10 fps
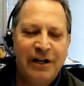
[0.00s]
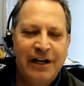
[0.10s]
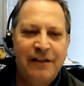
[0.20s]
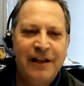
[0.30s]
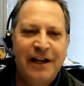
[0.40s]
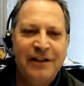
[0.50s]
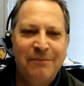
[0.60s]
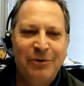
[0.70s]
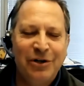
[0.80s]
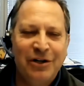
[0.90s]
And I think in the
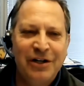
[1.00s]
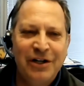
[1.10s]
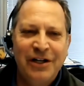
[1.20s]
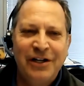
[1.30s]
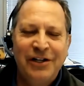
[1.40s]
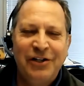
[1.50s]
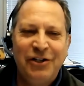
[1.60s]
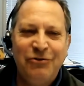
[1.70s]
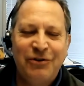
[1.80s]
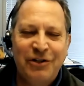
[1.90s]
book,
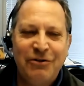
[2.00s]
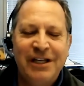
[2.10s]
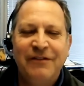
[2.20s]
you give